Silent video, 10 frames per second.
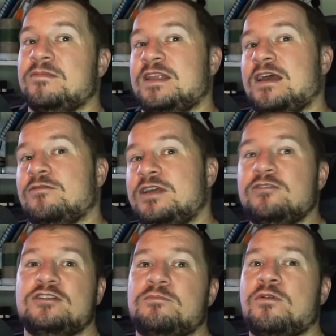Now,
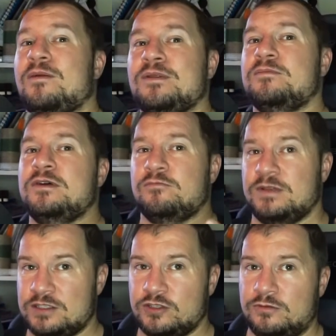here's the problem
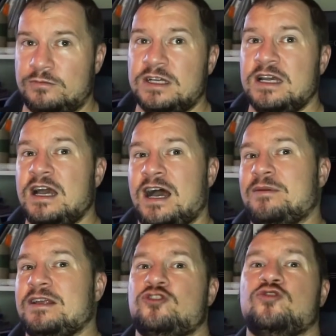with Zoom. I'm
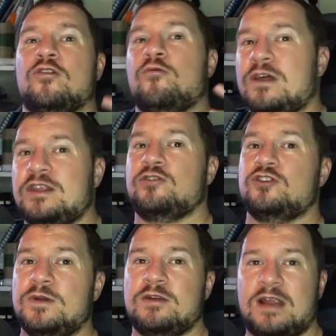not sure what they're
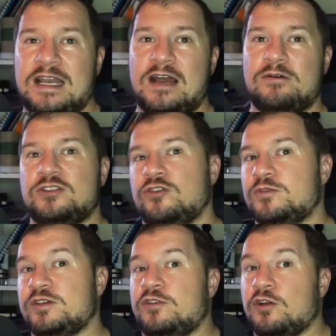doing right now in
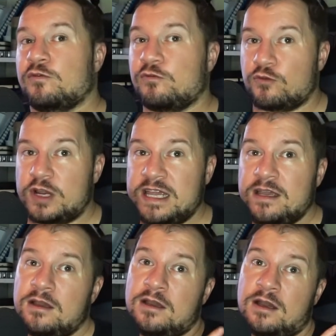terms of their free
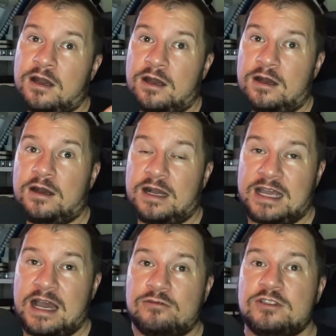
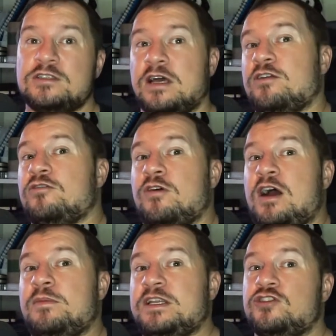accounts. I don't know
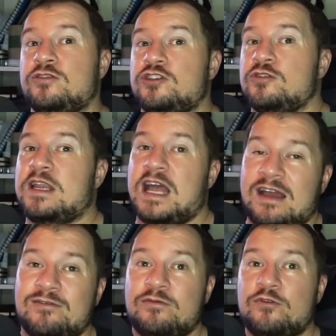how many students you can
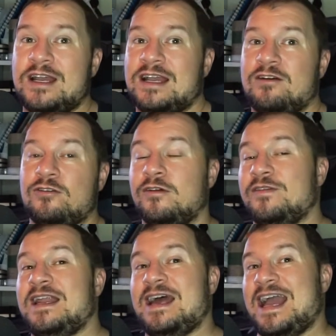have in a free account and all
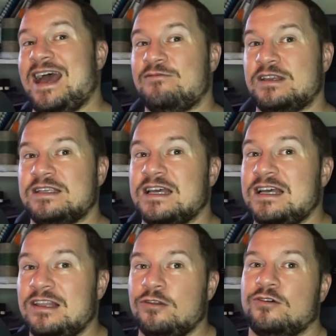that. I haven't
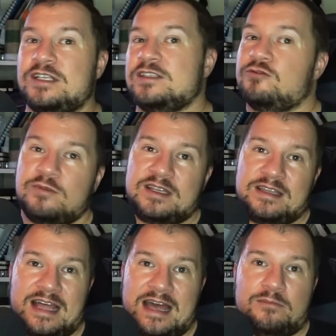looked into it
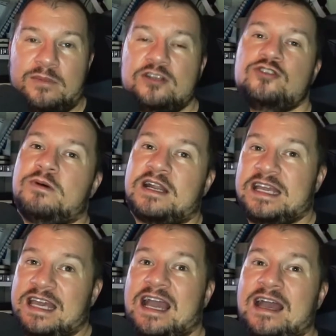that much, but I
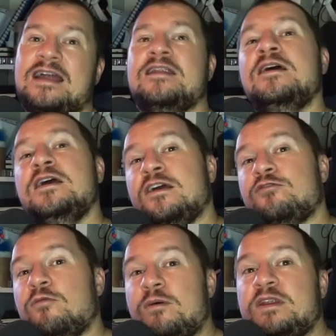can. If
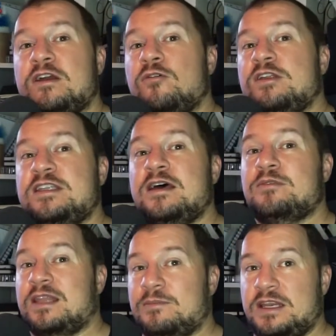you want me to go in
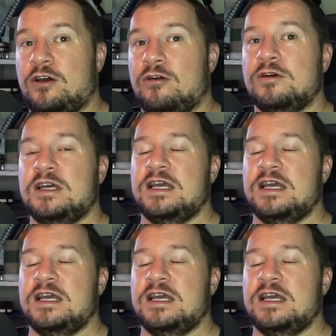depth, let me know